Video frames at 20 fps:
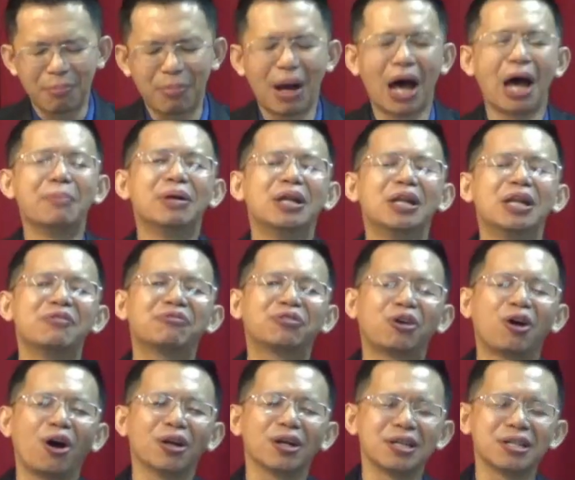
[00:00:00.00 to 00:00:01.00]
But I believe
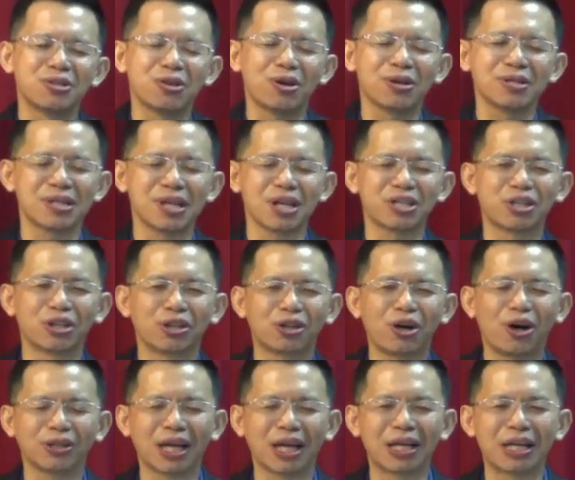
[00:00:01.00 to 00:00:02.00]
God is not such a
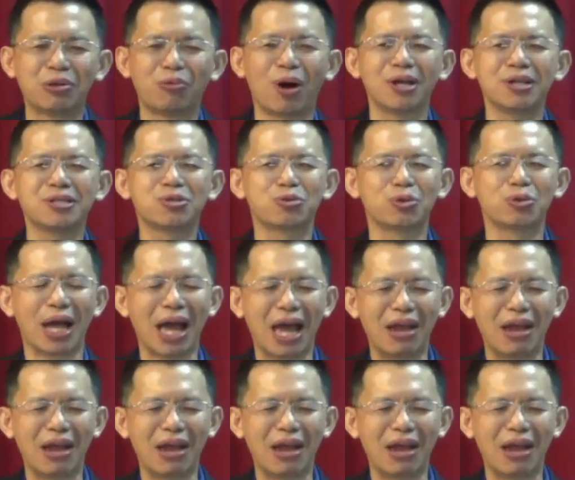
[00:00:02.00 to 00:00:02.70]
God that He wants to